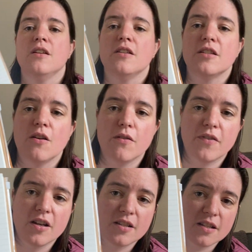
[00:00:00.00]
So the
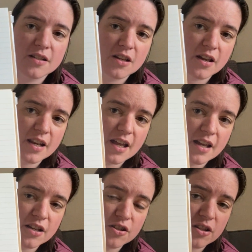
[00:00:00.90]
first insert in here
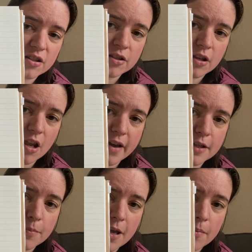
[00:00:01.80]
is just
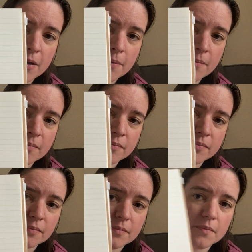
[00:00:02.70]
lined paper,
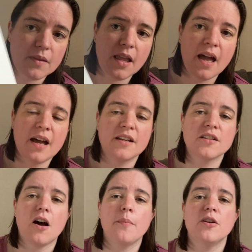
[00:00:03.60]
and
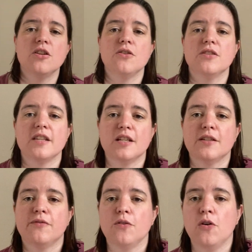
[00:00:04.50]
I'm going to use this
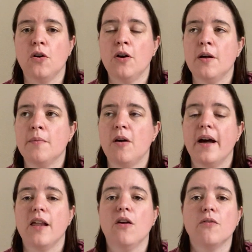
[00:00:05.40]
for
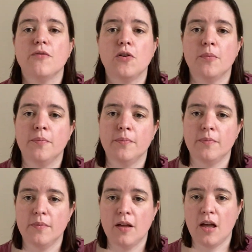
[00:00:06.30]
my long form
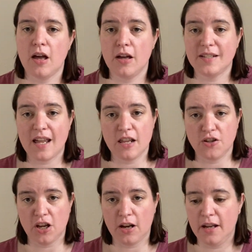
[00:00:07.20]
daily
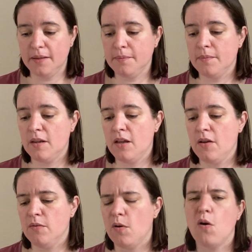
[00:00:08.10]
journaling,
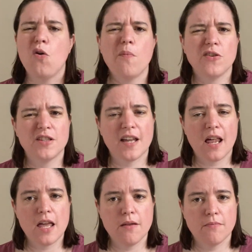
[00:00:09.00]
or almost
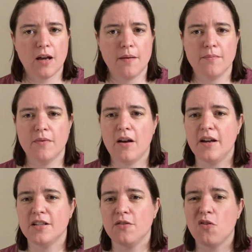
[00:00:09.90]
daily. I
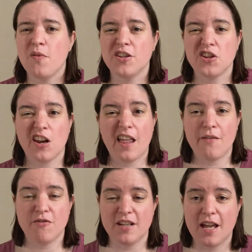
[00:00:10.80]
don't always journal
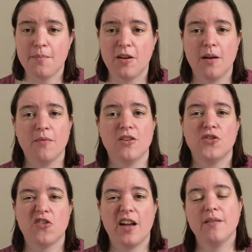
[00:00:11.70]
every day, but I'm going to
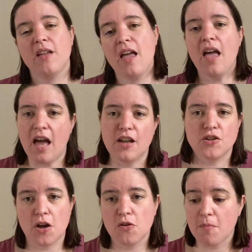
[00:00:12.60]
try and
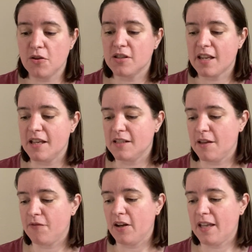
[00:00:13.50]
journal most days
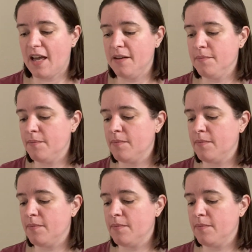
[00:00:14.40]
if I can.